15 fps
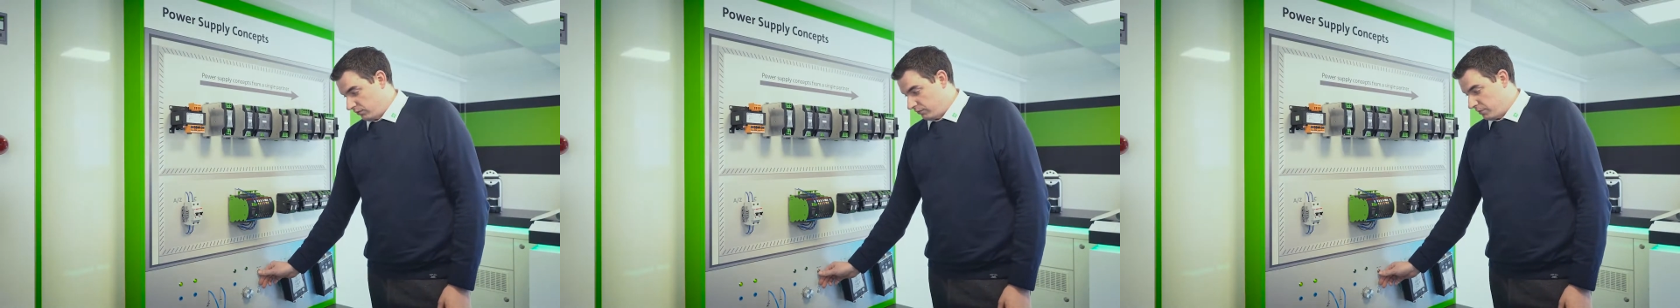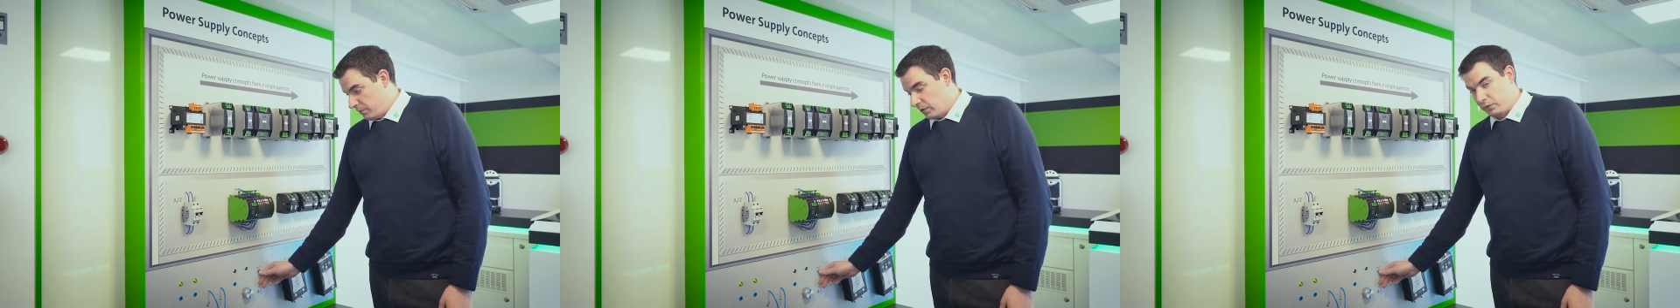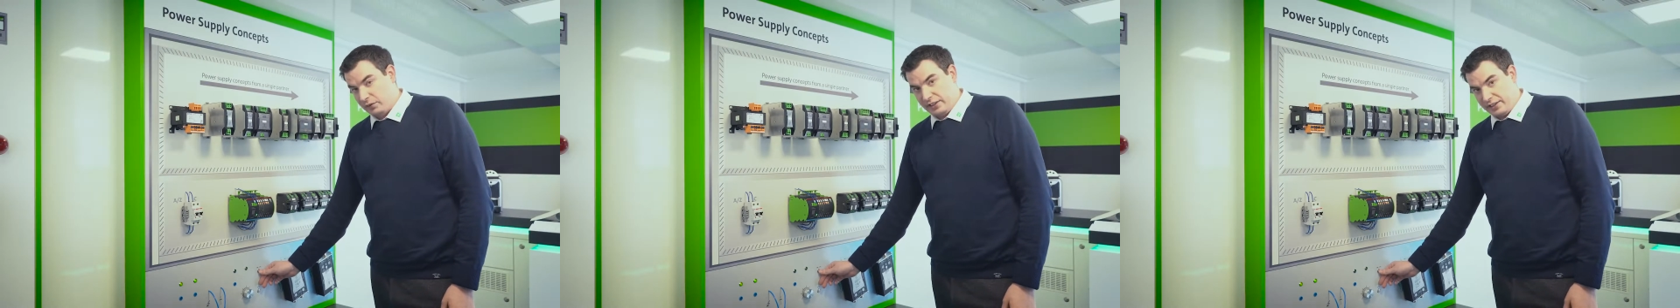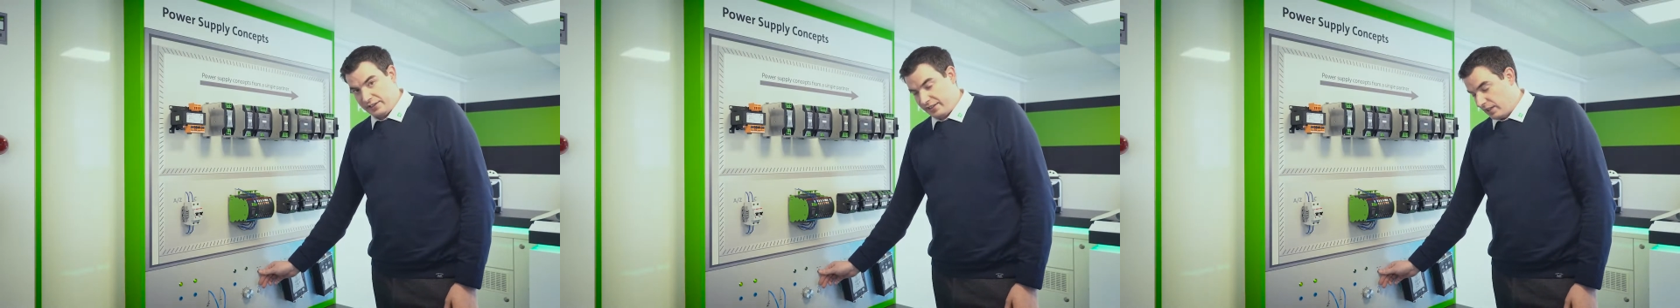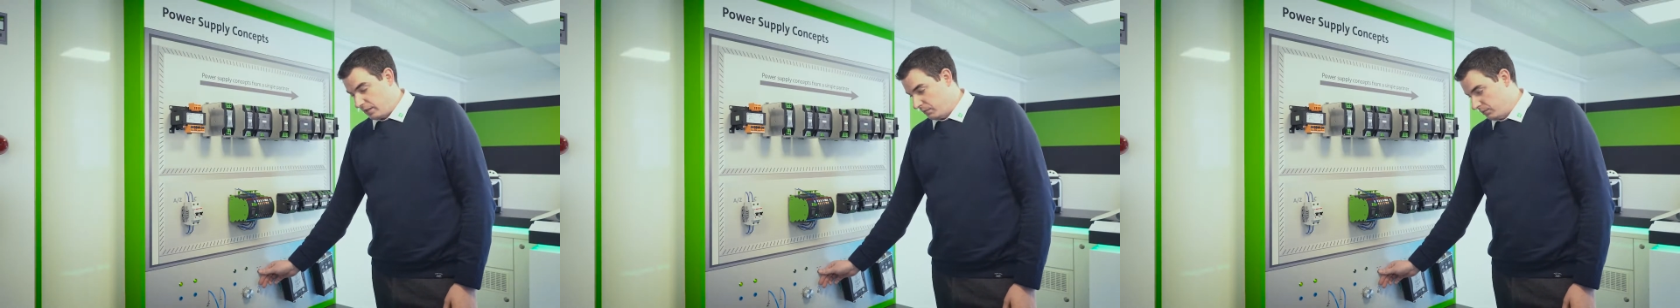remotely
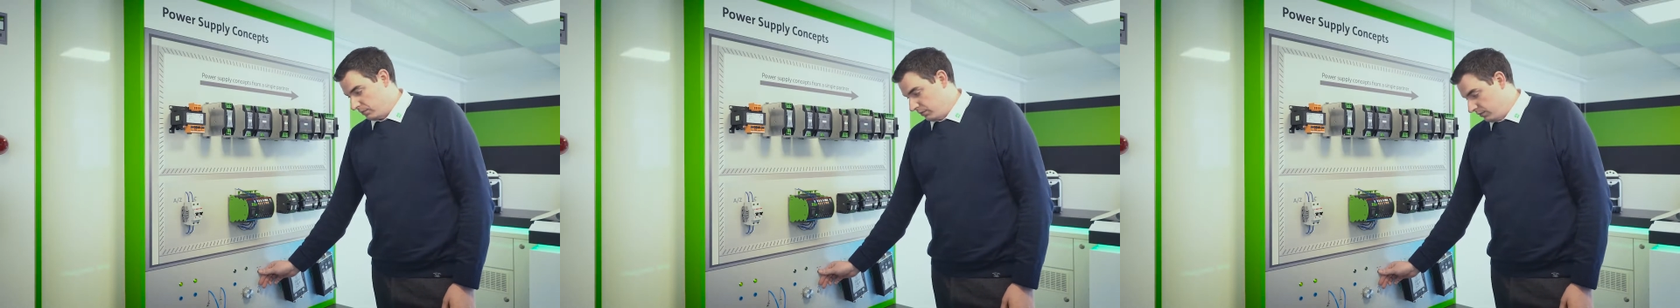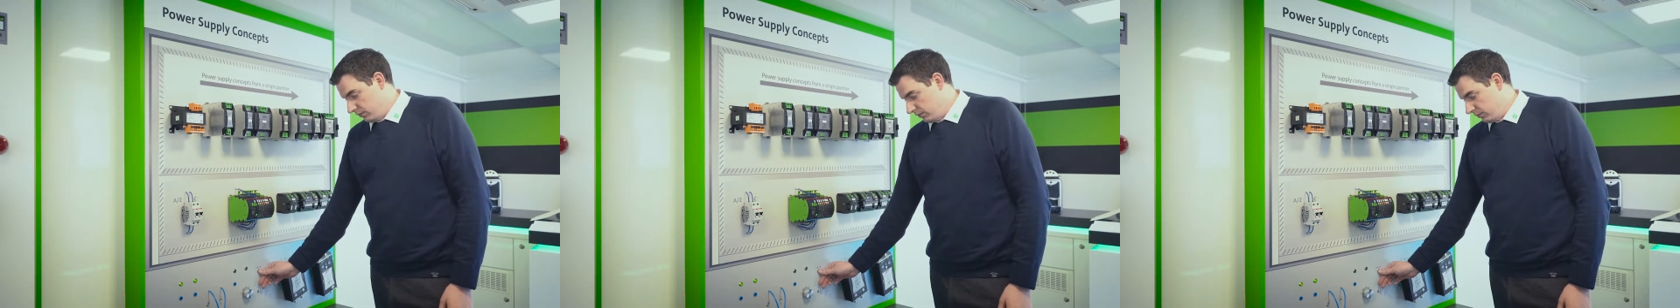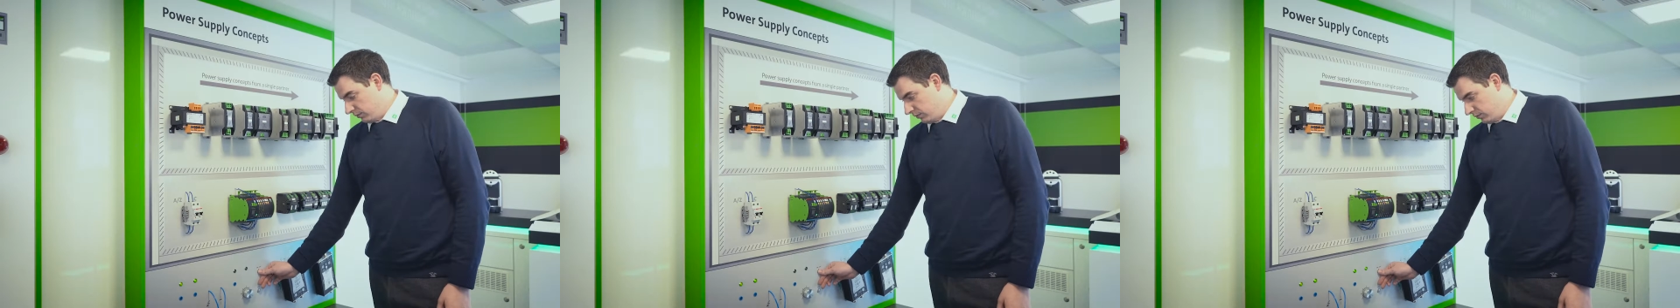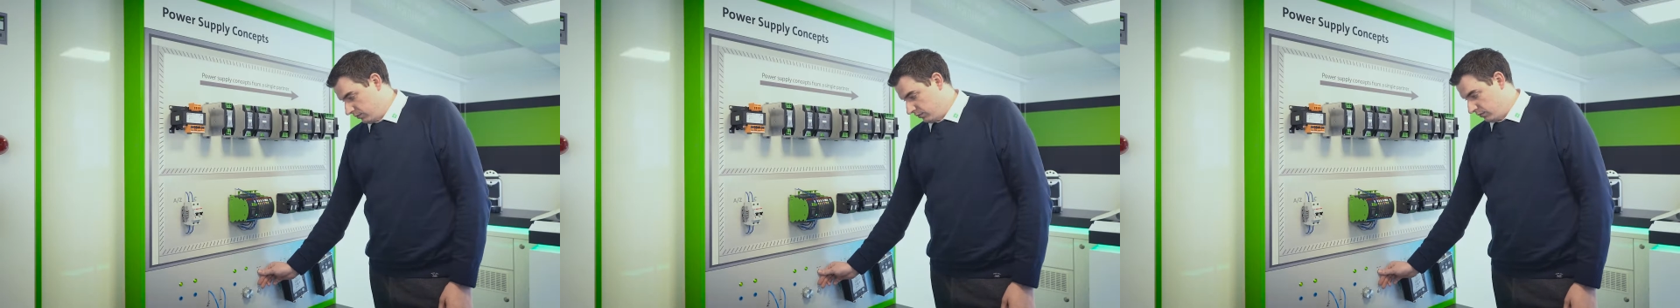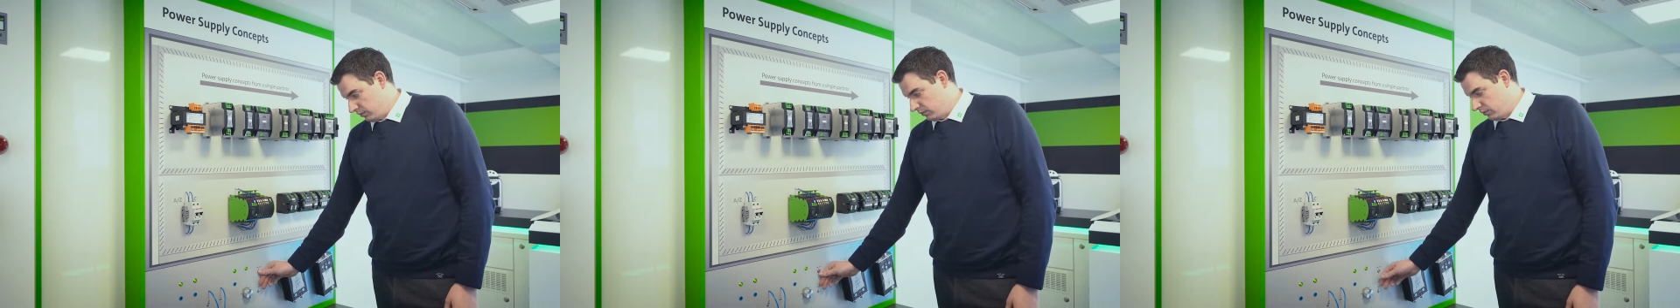disabled,
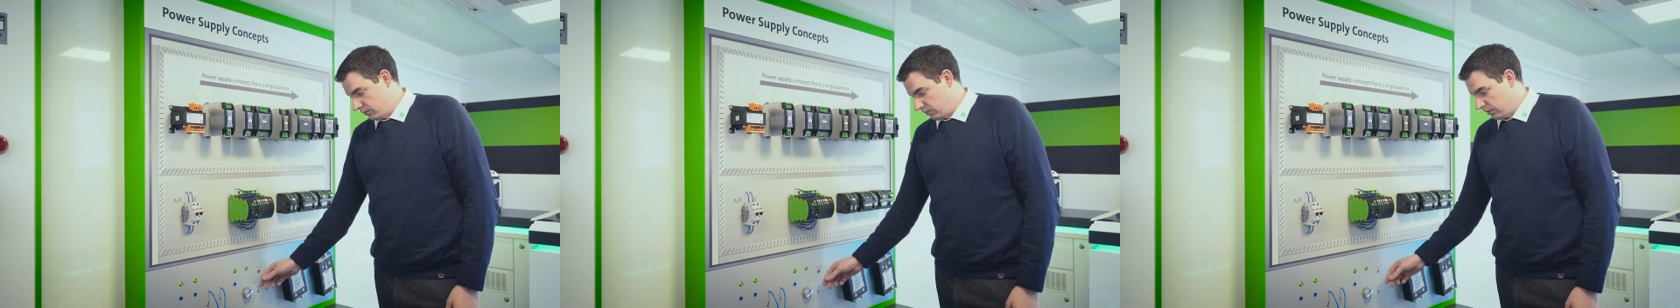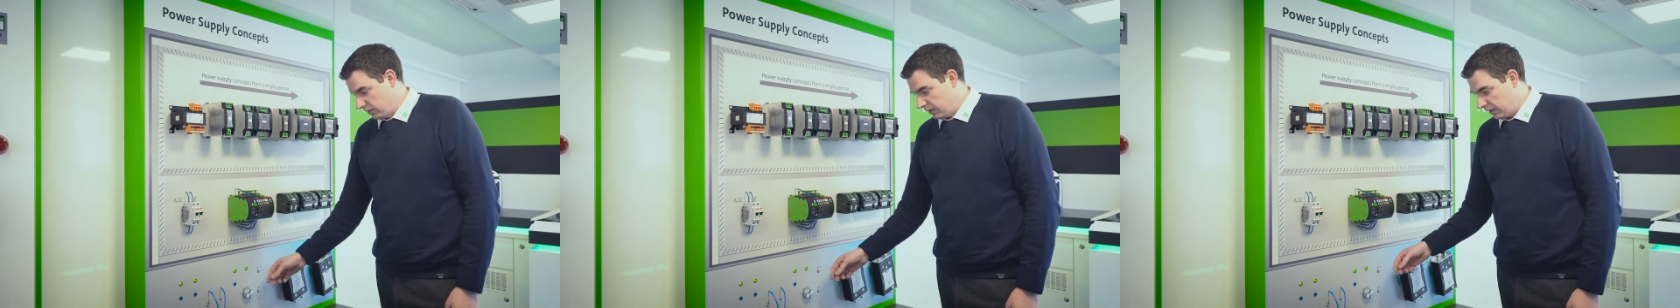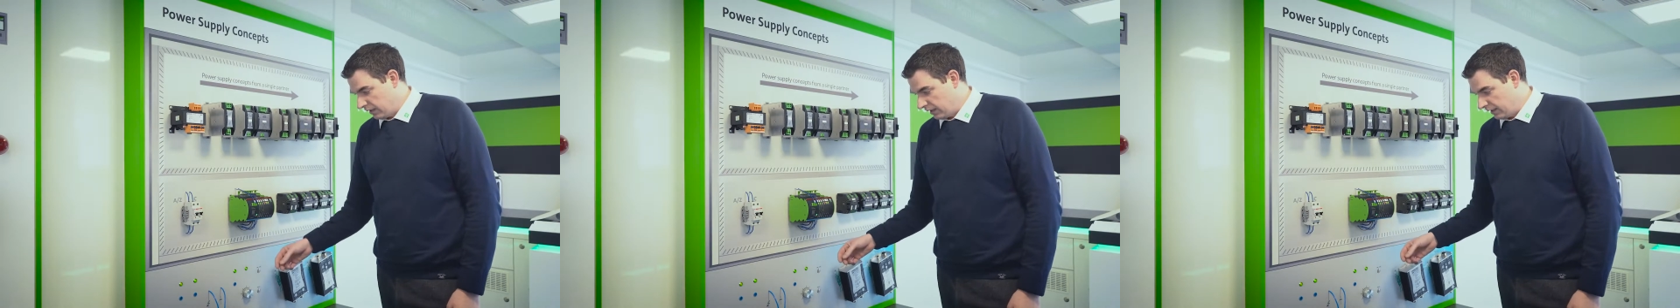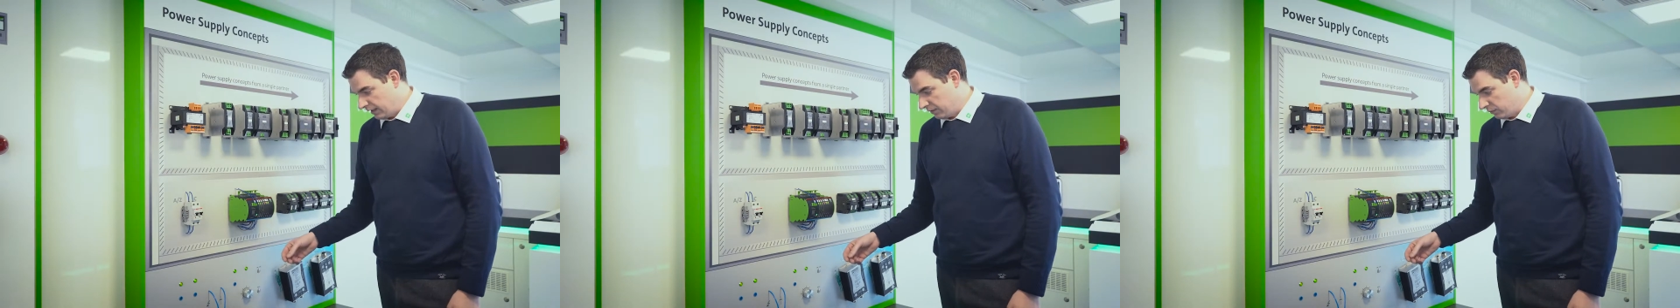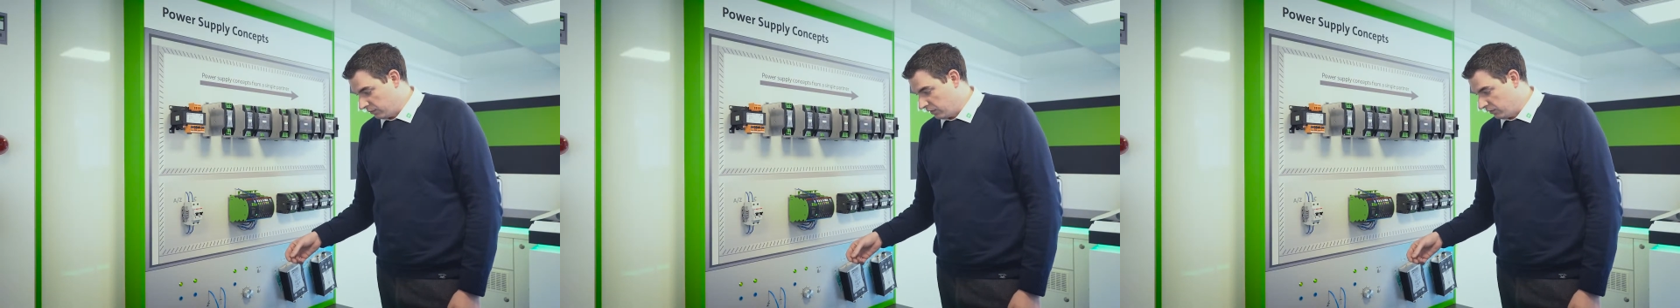
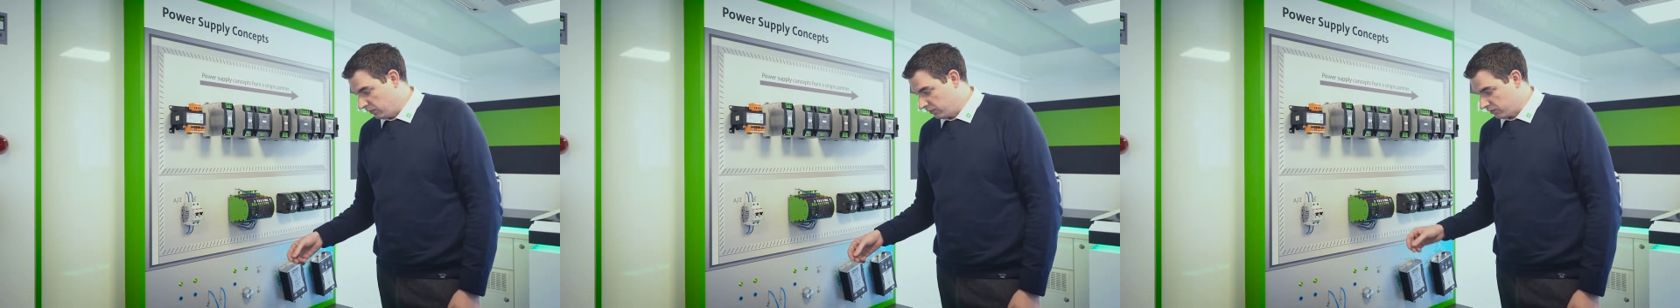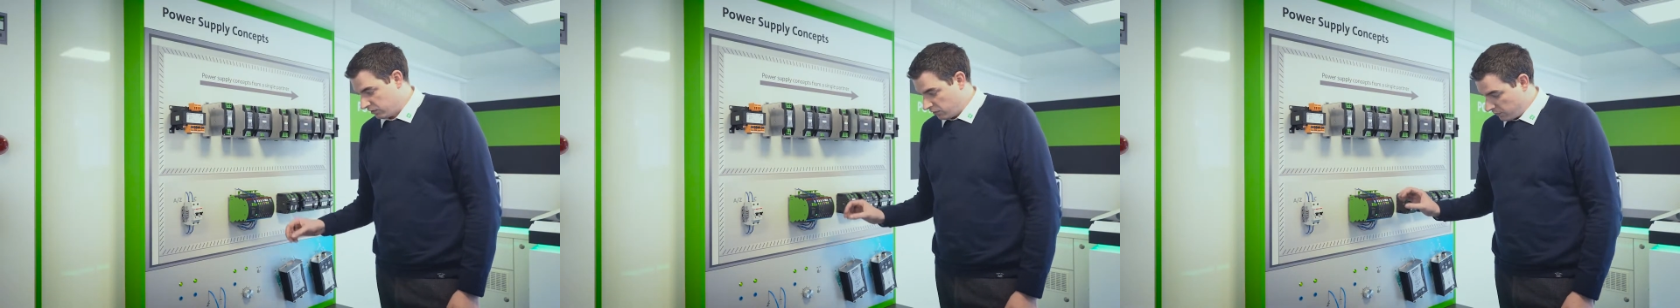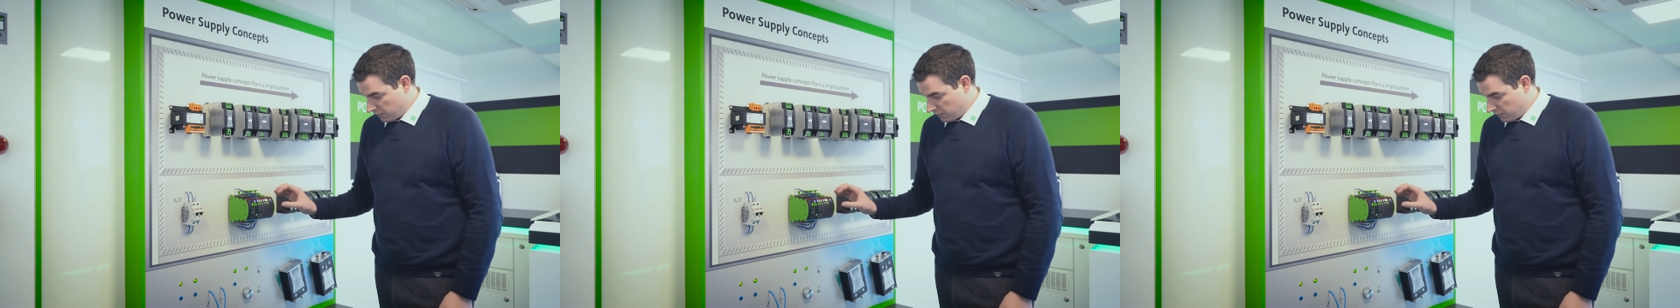and we also